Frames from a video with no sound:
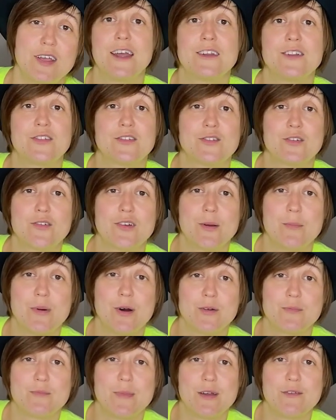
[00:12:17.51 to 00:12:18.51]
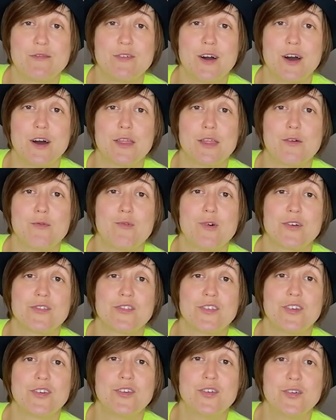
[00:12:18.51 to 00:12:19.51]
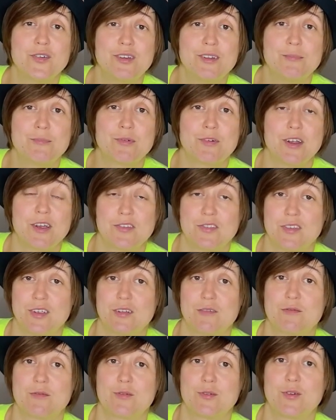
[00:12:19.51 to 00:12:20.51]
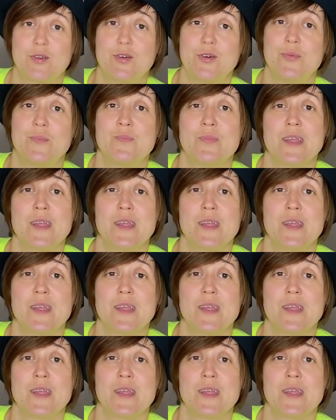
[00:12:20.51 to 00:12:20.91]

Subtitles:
and the story about my father wasn't too depressing for you.